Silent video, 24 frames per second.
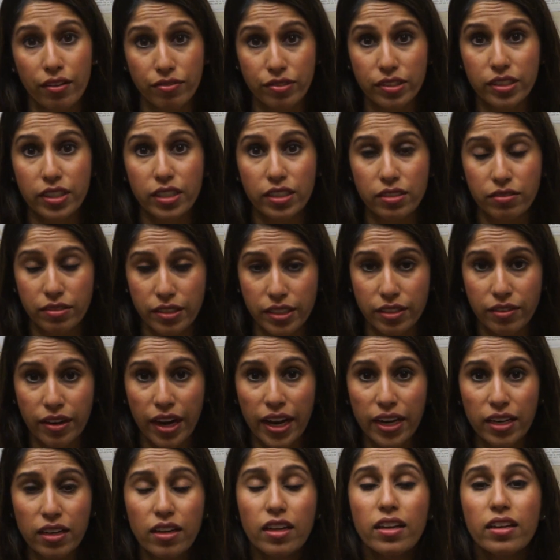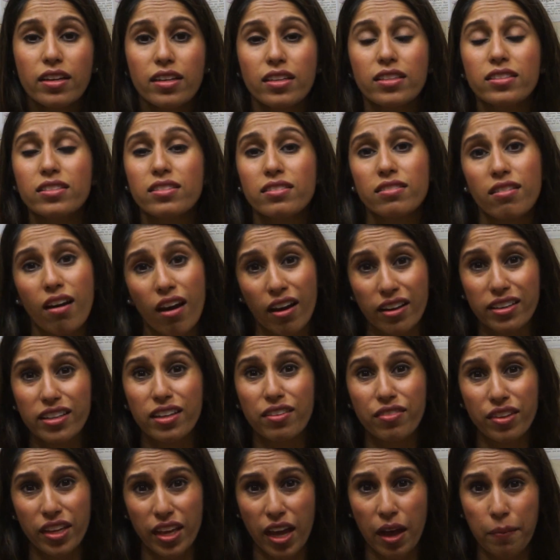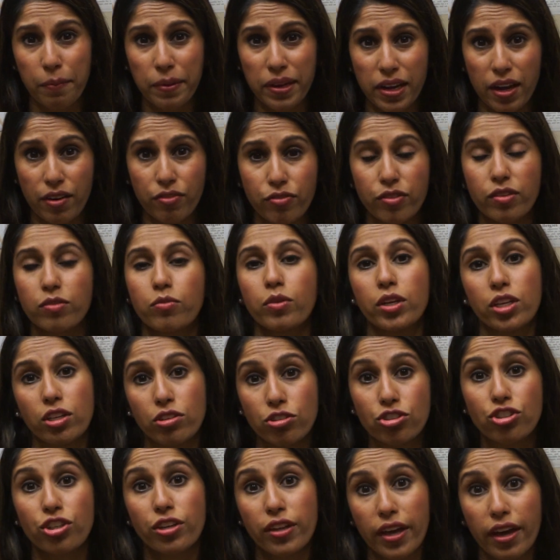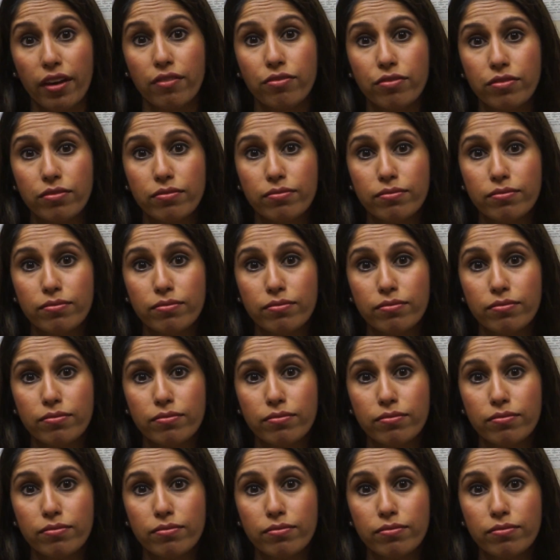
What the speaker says: ever going to regret is not giving epinephrine when you should have.